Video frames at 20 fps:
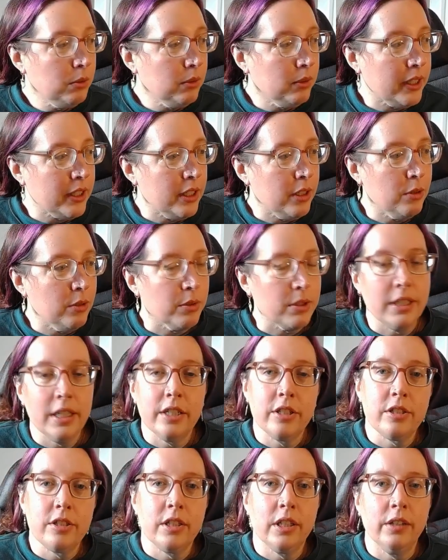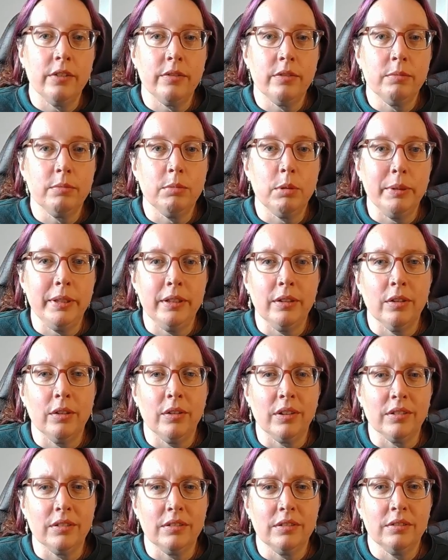actually do a stash drive, probably not
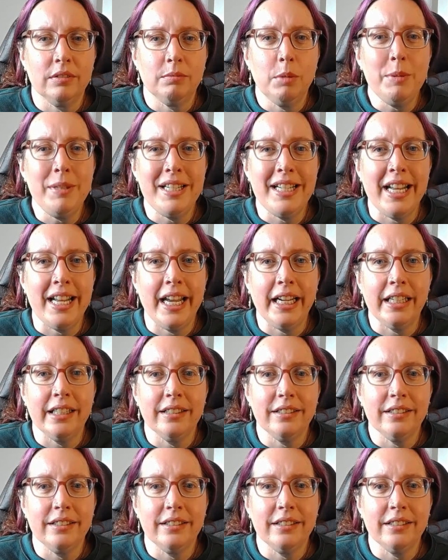long, probably today,